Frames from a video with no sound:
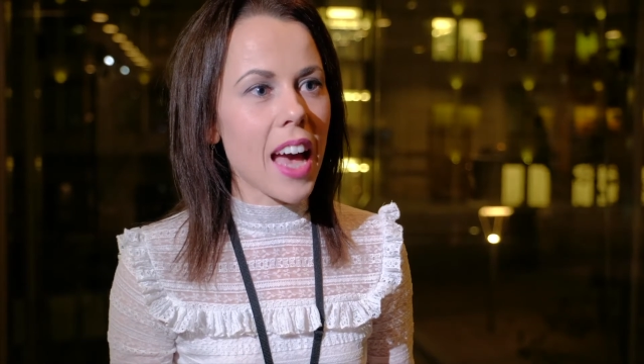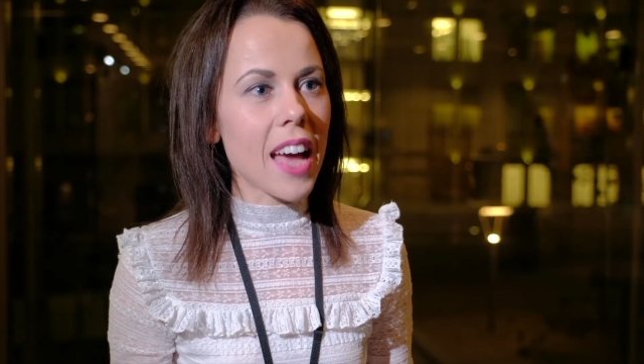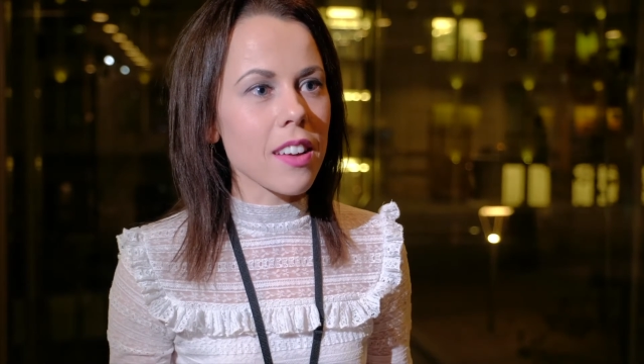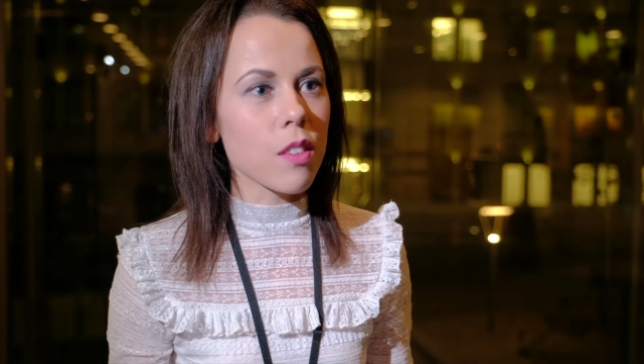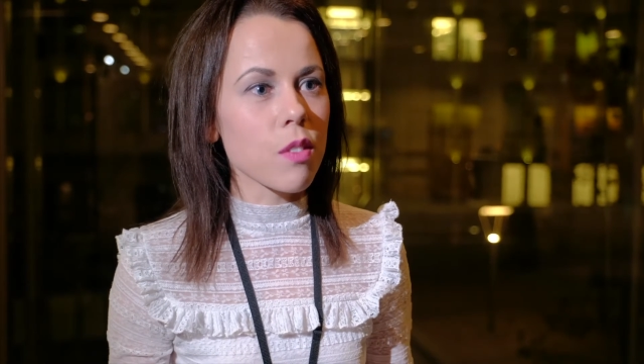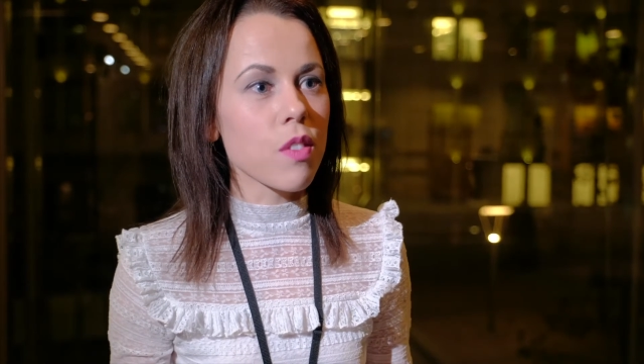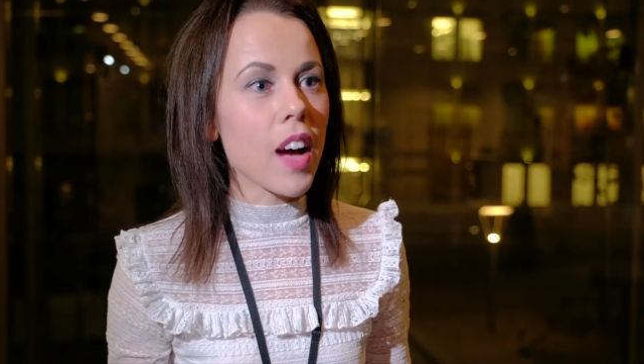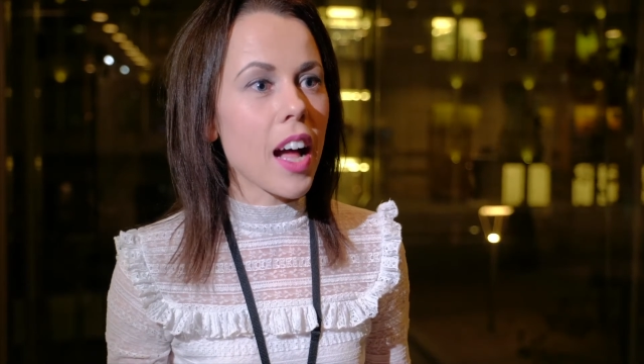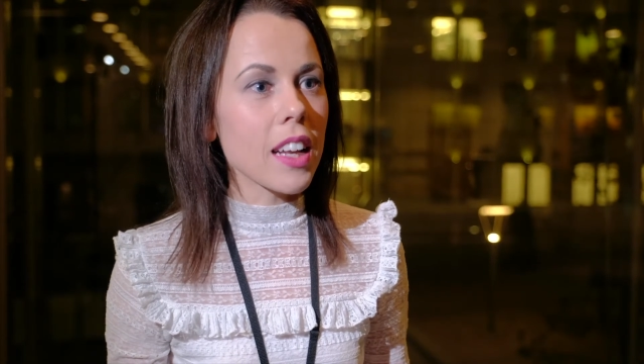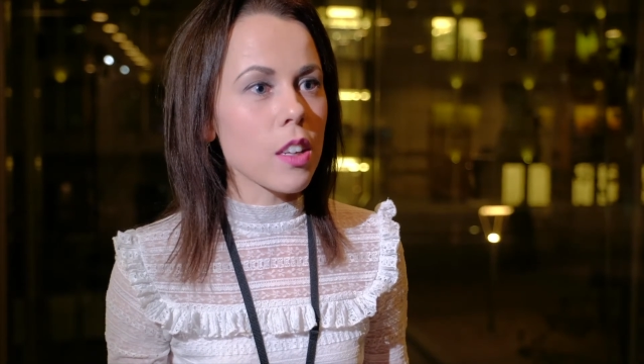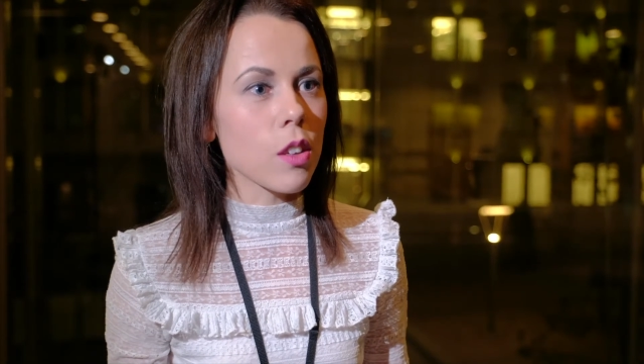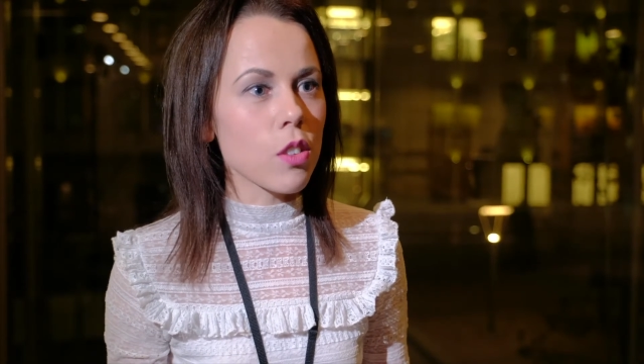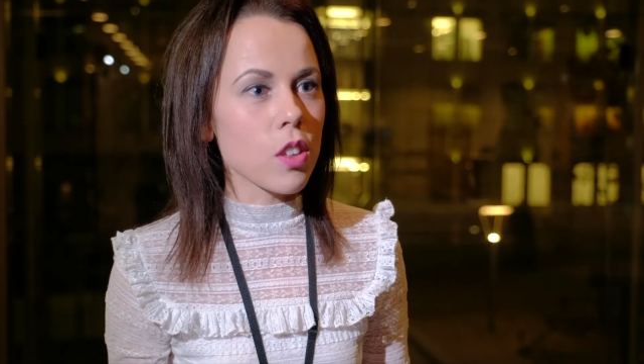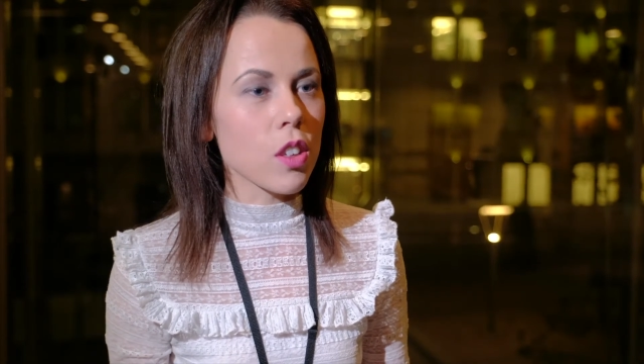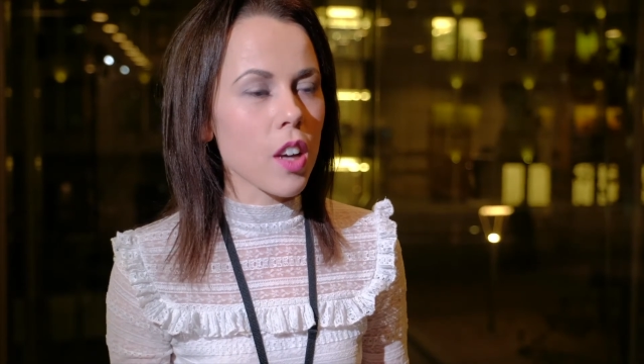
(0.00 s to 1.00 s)
adding
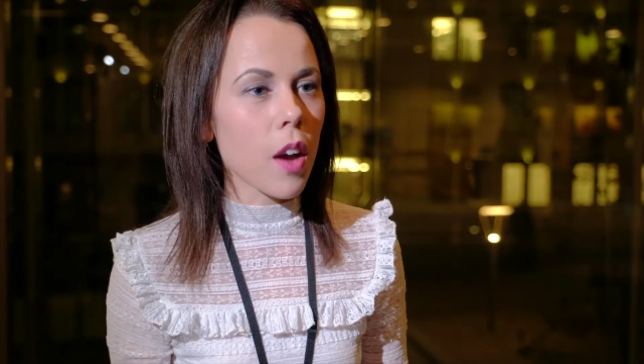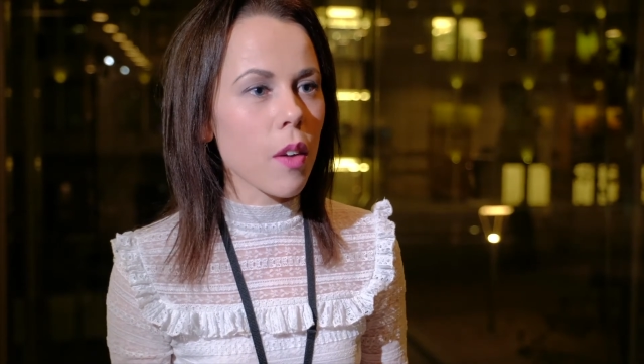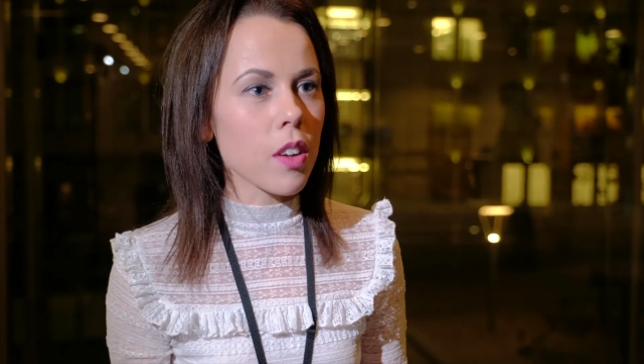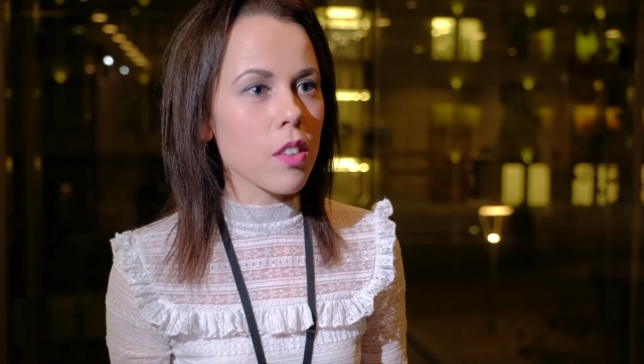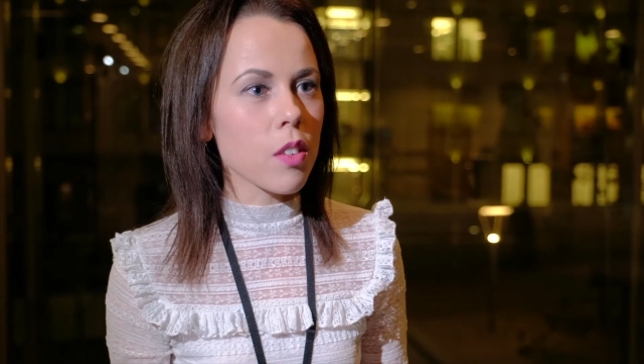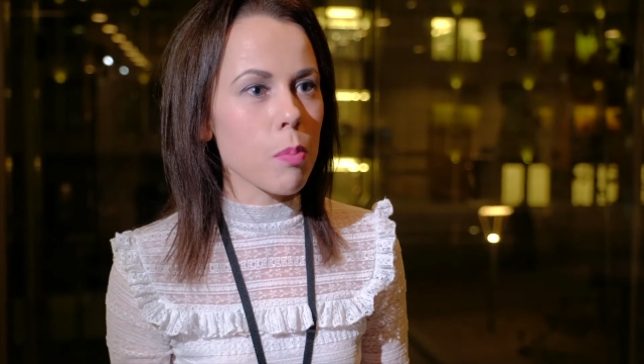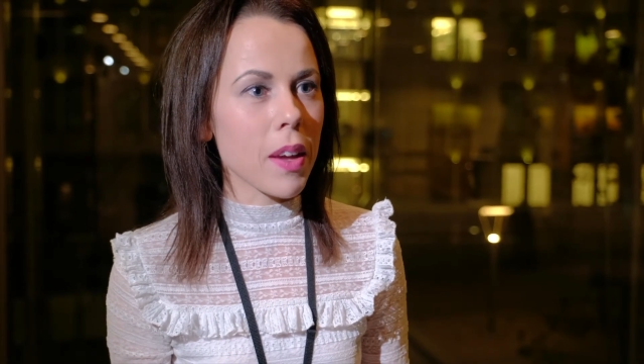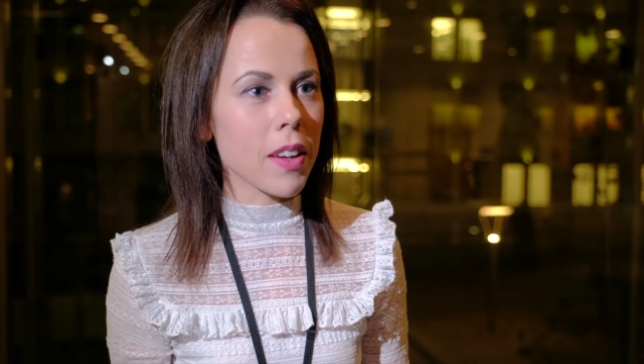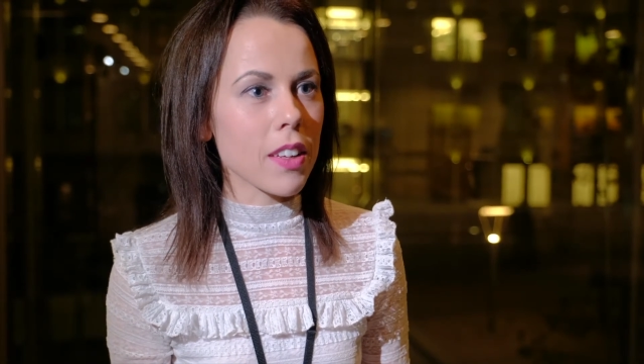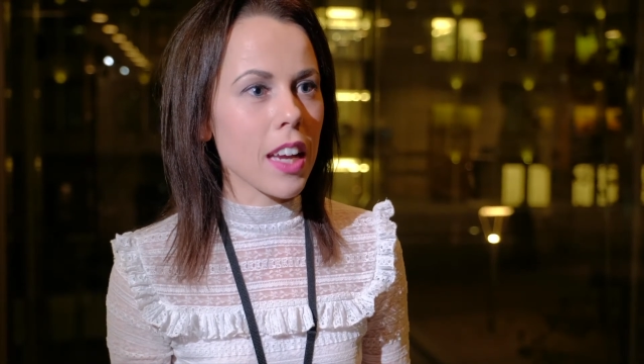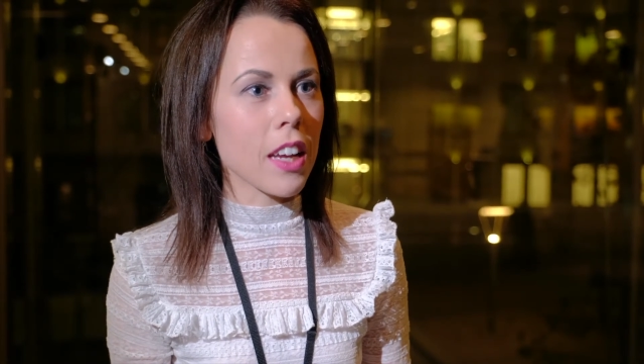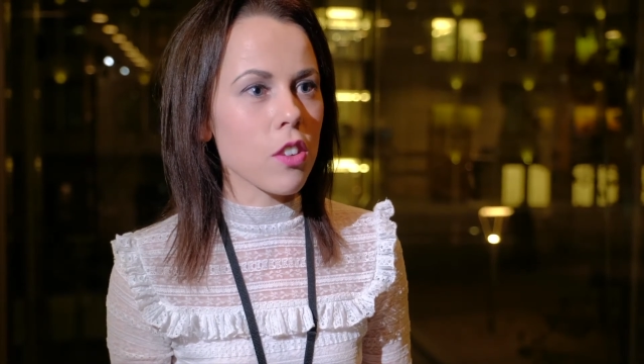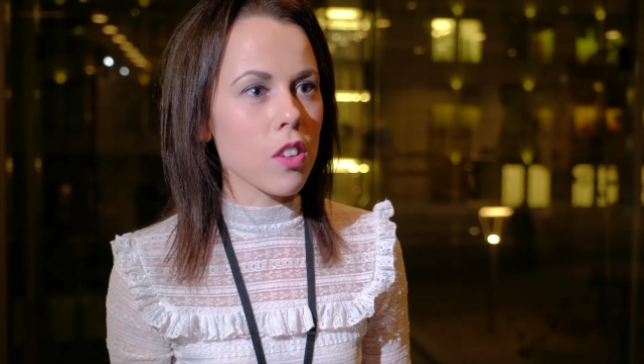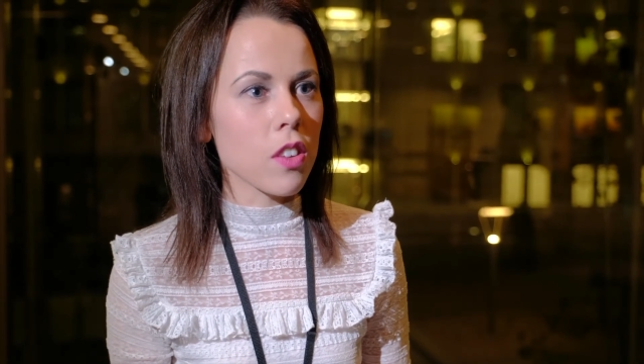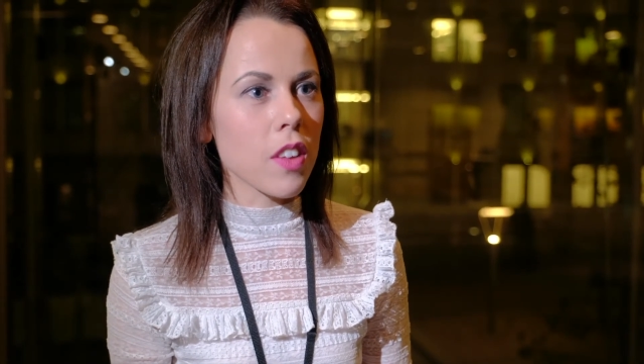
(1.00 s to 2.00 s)
value to current
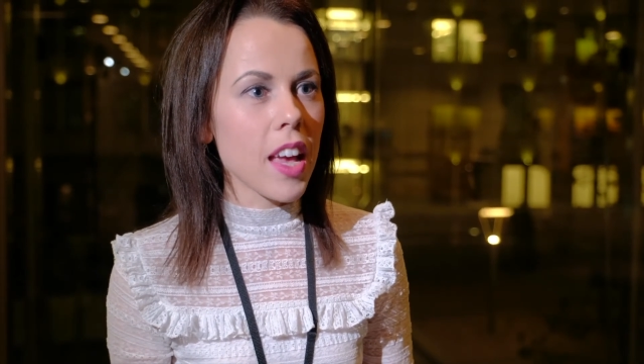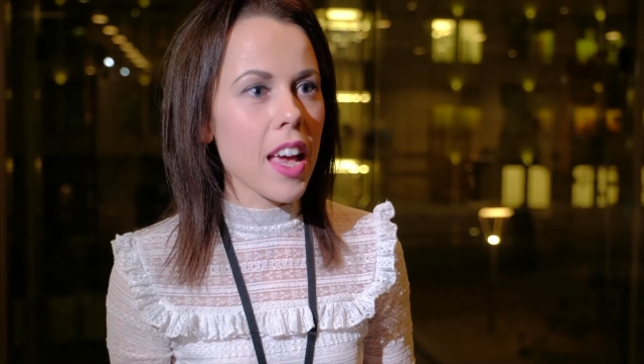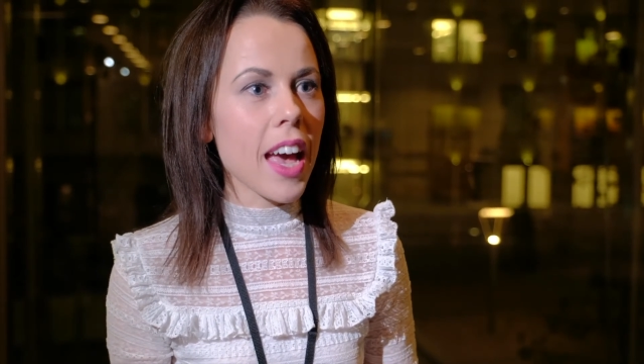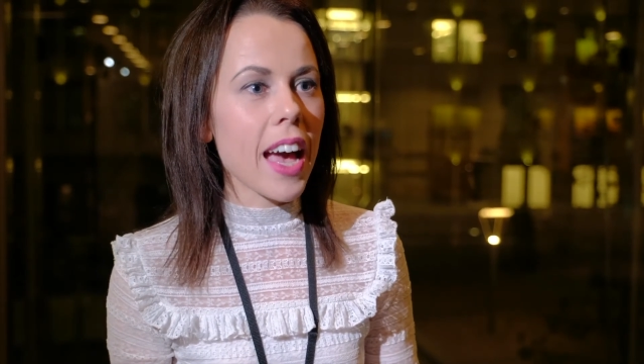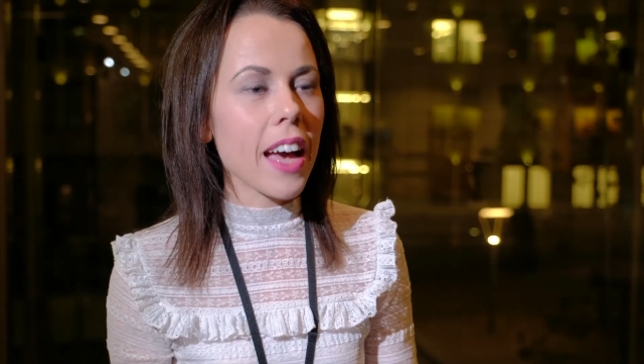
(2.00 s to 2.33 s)
medications